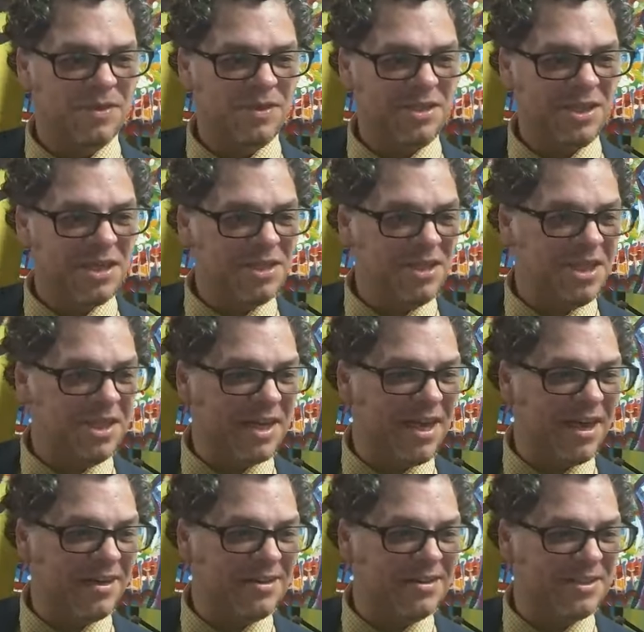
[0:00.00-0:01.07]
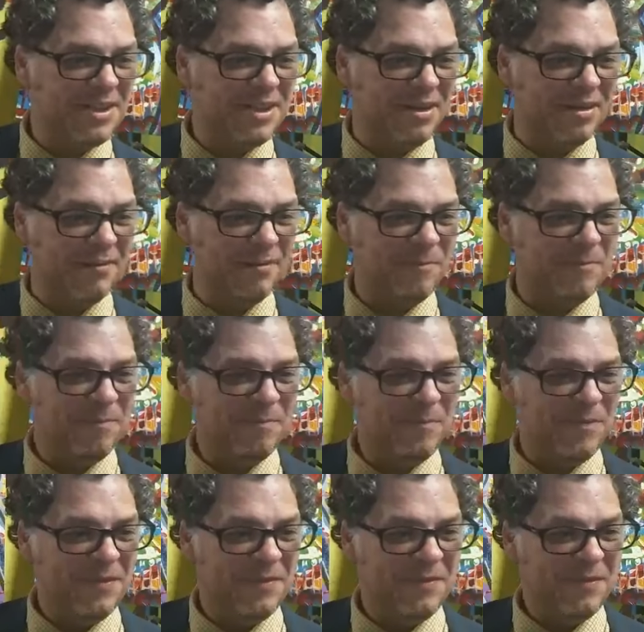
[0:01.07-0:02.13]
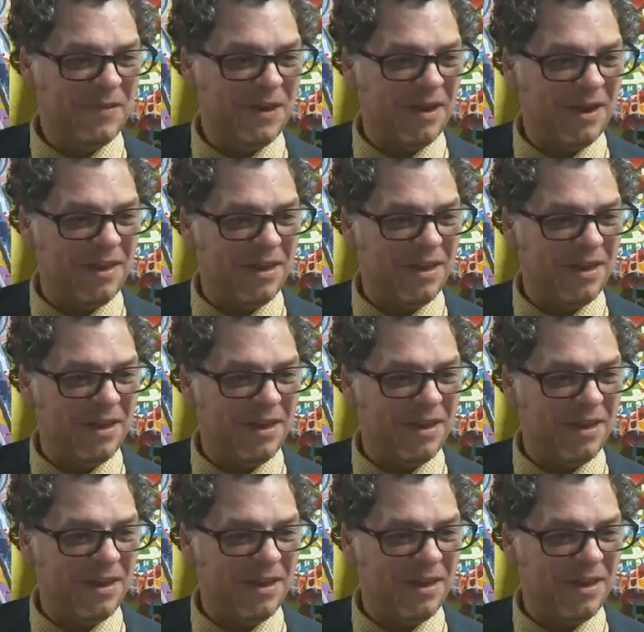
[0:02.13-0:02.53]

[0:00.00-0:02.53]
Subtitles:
JC Cotton's here. I